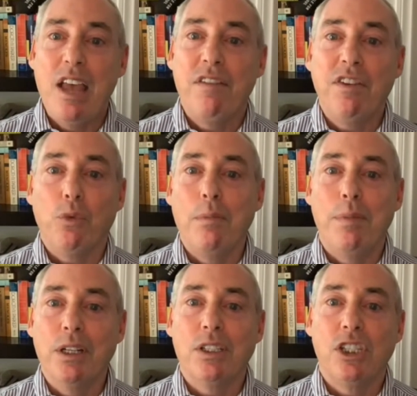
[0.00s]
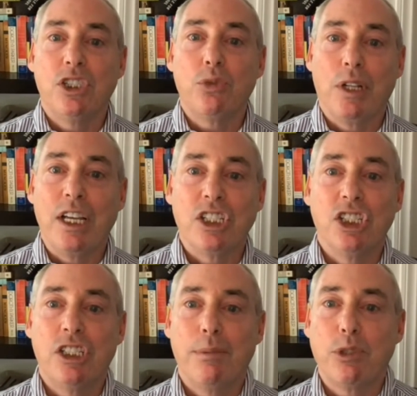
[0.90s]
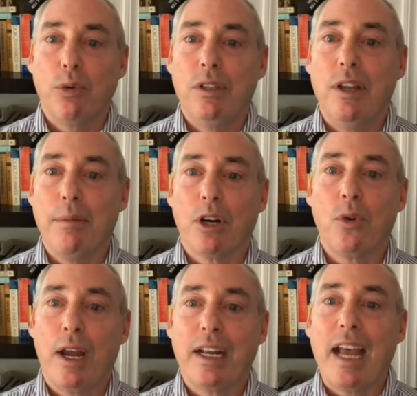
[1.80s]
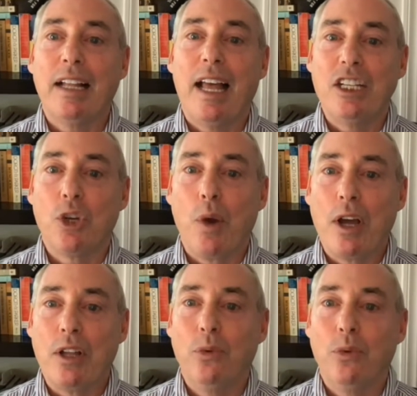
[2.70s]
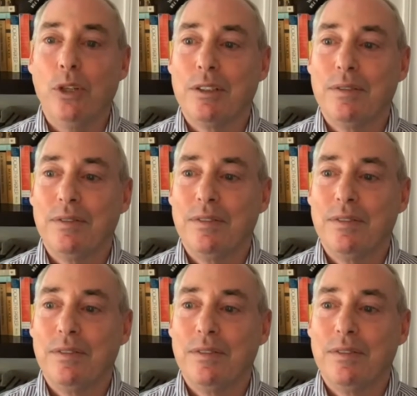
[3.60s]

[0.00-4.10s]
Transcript: if it rebuilds its relationships with democratic allies around the world.